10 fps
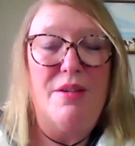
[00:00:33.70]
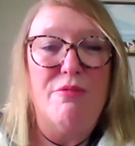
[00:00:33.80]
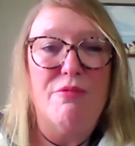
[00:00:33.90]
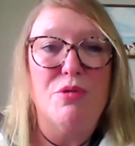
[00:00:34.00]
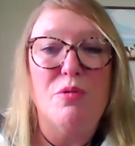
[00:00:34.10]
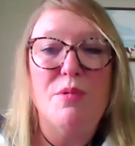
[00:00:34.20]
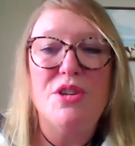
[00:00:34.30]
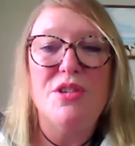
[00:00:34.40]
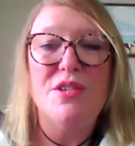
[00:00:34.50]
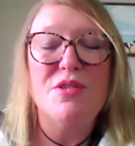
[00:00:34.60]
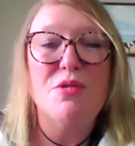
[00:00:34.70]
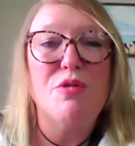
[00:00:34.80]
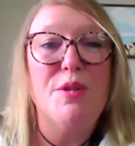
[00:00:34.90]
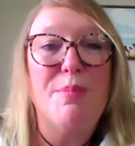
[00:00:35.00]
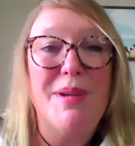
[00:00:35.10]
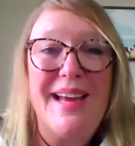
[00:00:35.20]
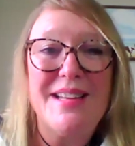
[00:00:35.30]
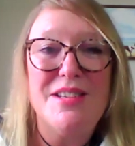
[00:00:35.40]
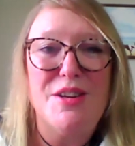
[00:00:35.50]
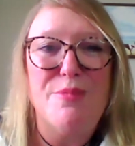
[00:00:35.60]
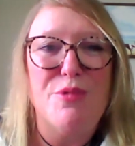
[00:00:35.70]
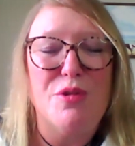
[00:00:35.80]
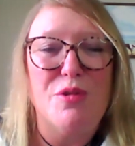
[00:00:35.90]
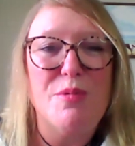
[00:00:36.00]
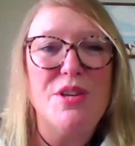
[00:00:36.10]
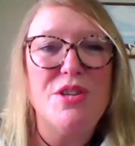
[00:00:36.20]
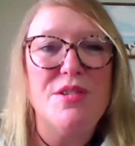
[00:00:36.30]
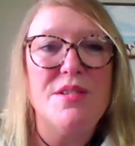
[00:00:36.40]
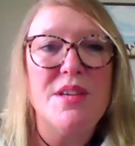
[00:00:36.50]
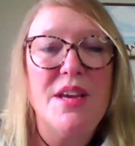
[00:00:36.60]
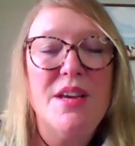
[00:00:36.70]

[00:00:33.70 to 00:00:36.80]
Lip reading: rule, which is called the platinum rule, which is